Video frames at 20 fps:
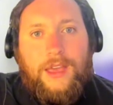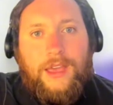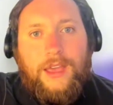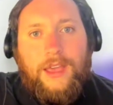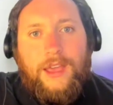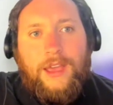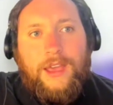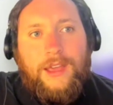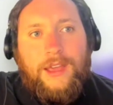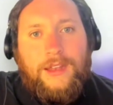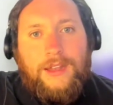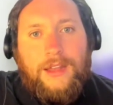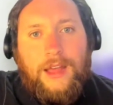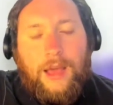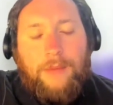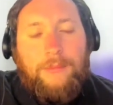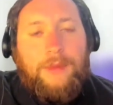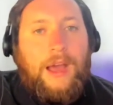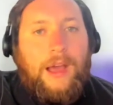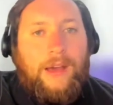And
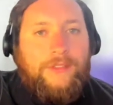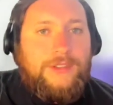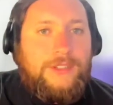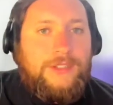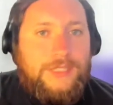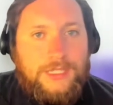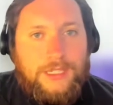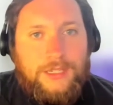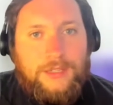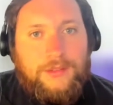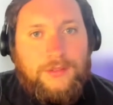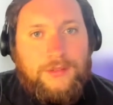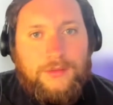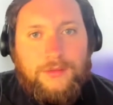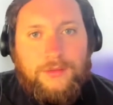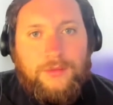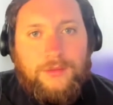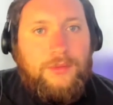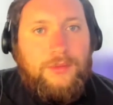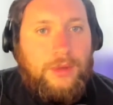I mean, obviously,
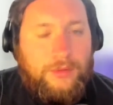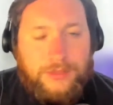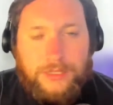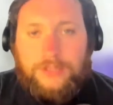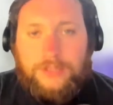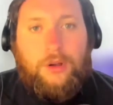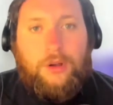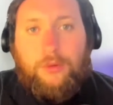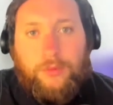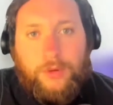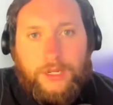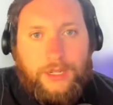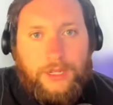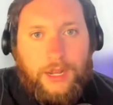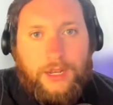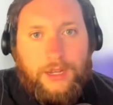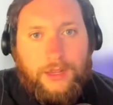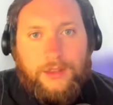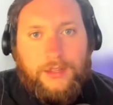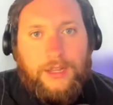I was like, don't read
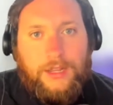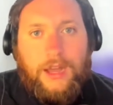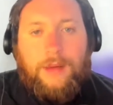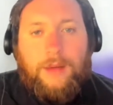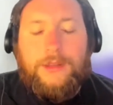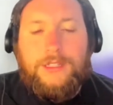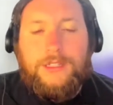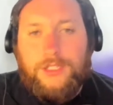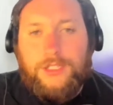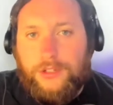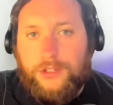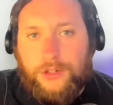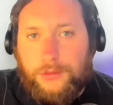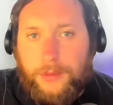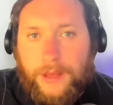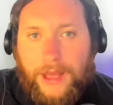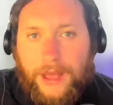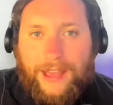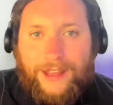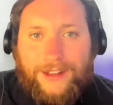any of the comments, good or
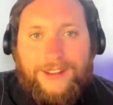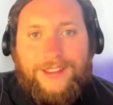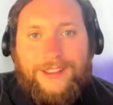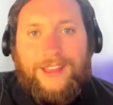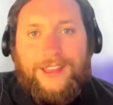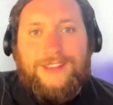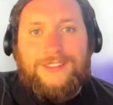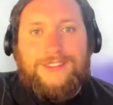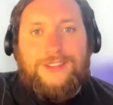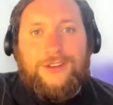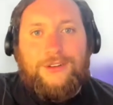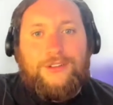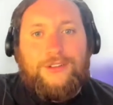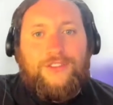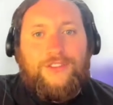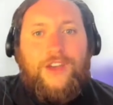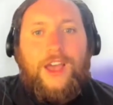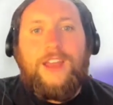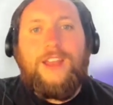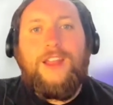bad. And so it's
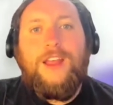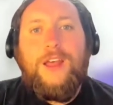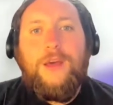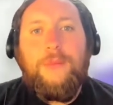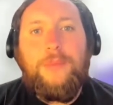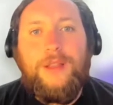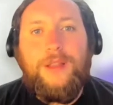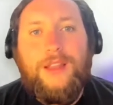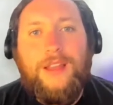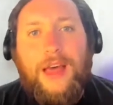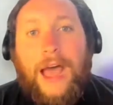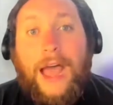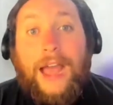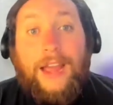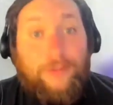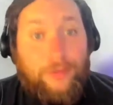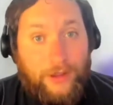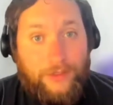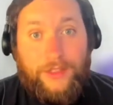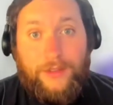fine. But
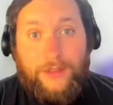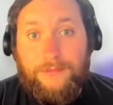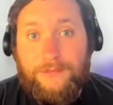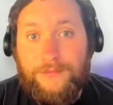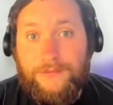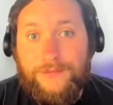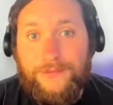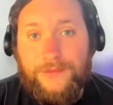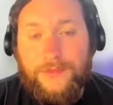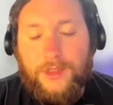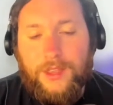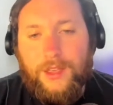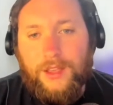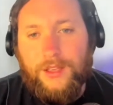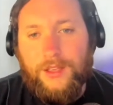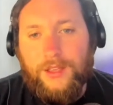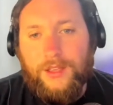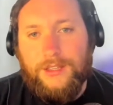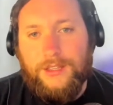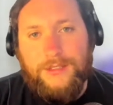I read them
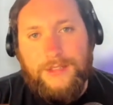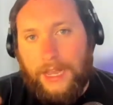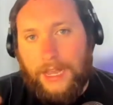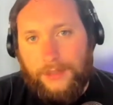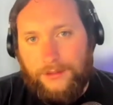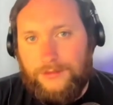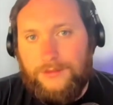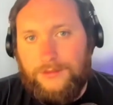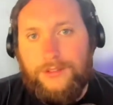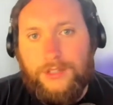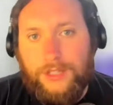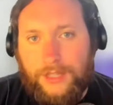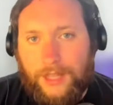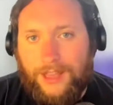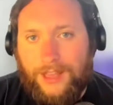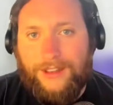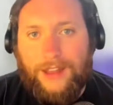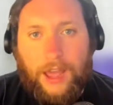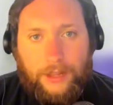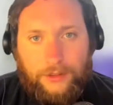because I
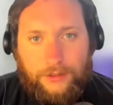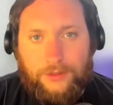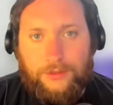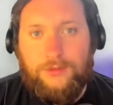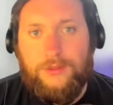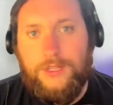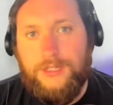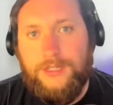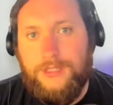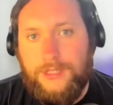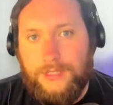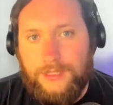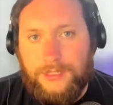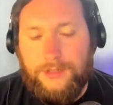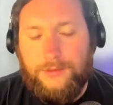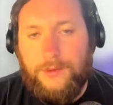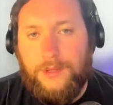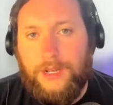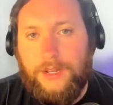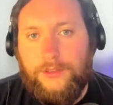can't, I do this. This
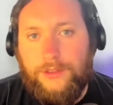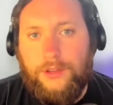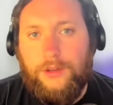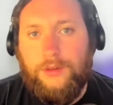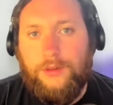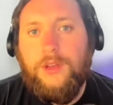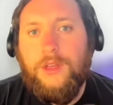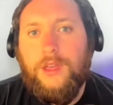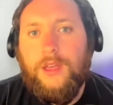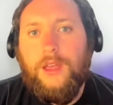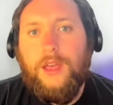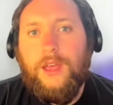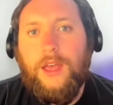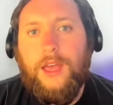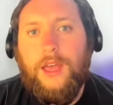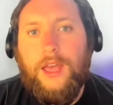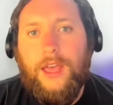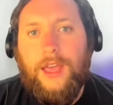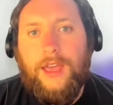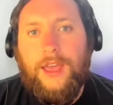is what I do.
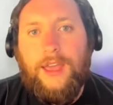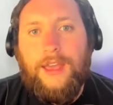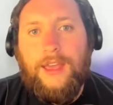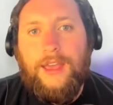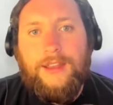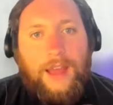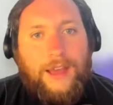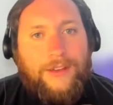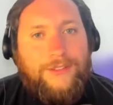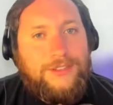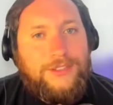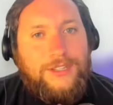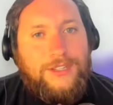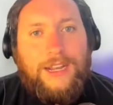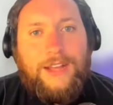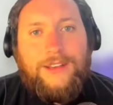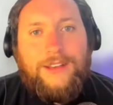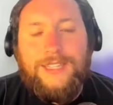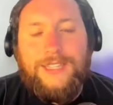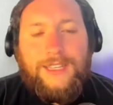And I was
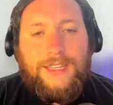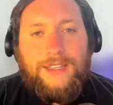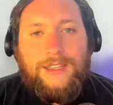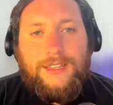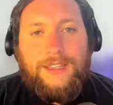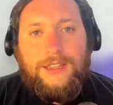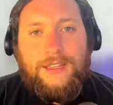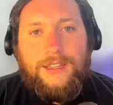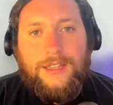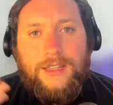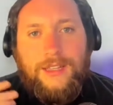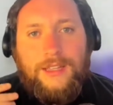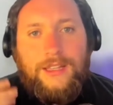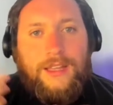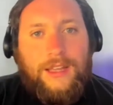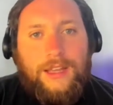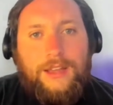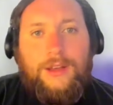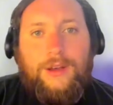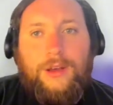looking at it, I was like,
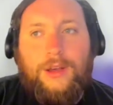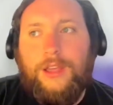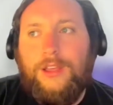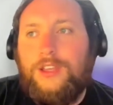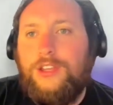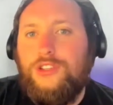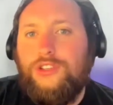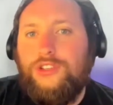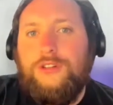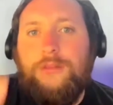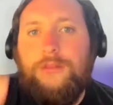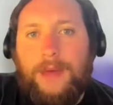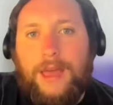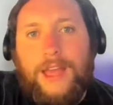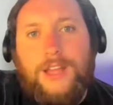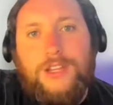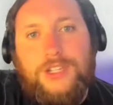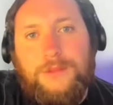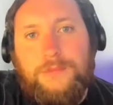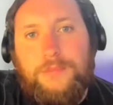could you
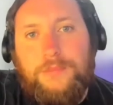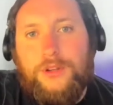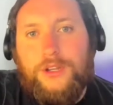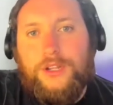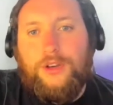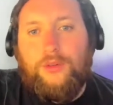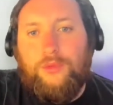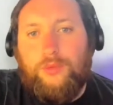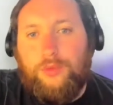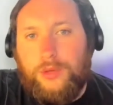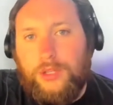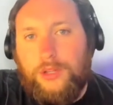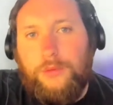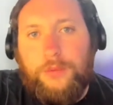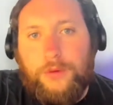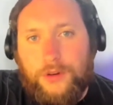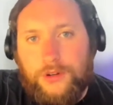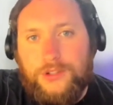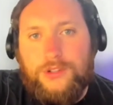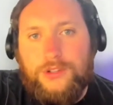imagine putting a real
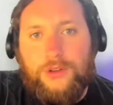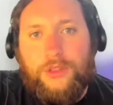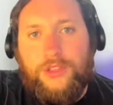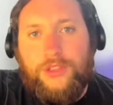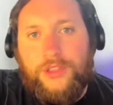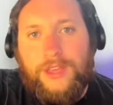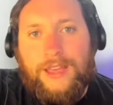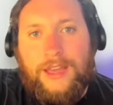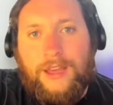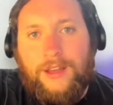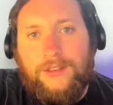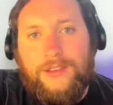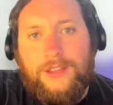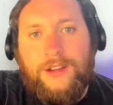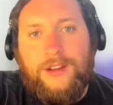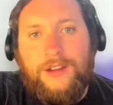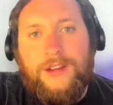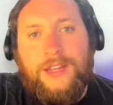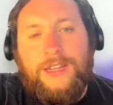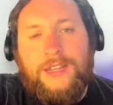personal thing out
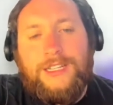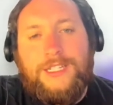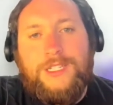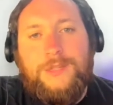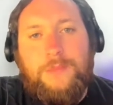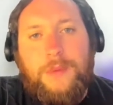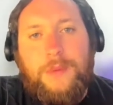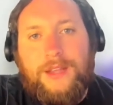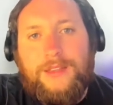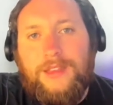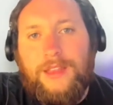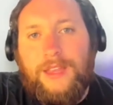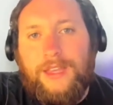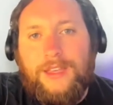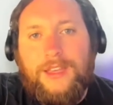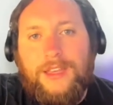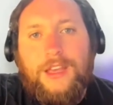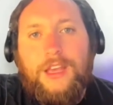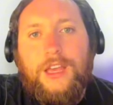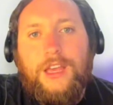there and expect
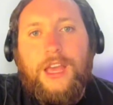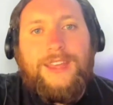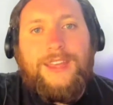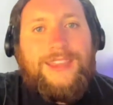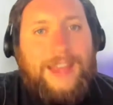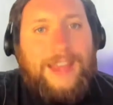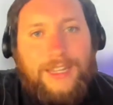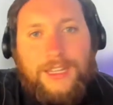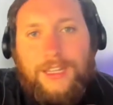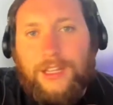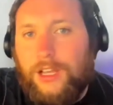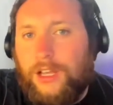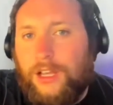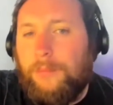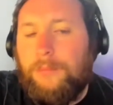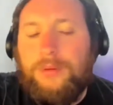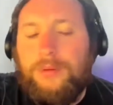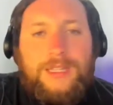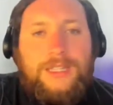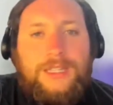like and getting
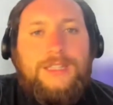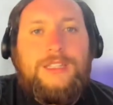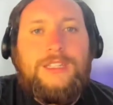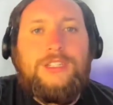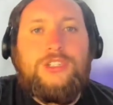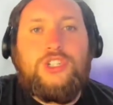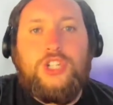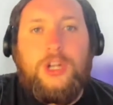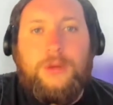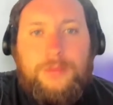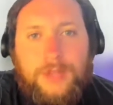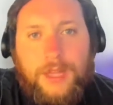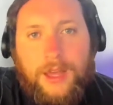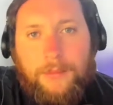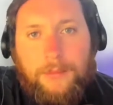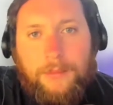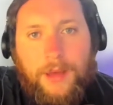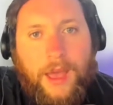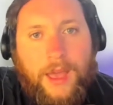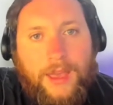completely jumped
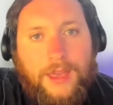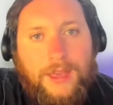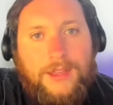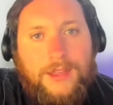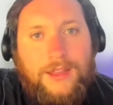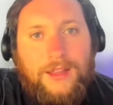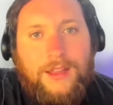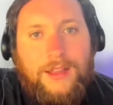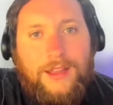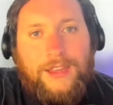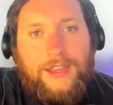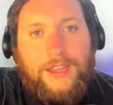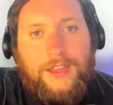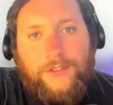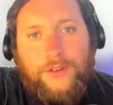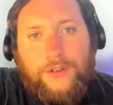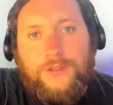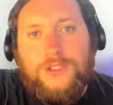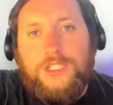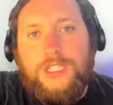on by it? Like
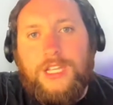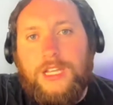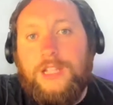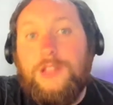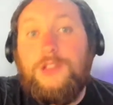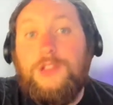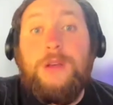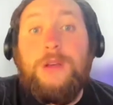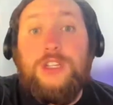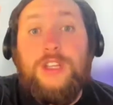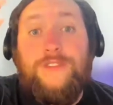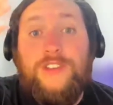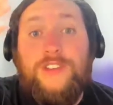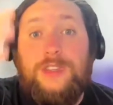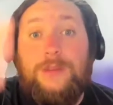if it was oh, yeah. especially if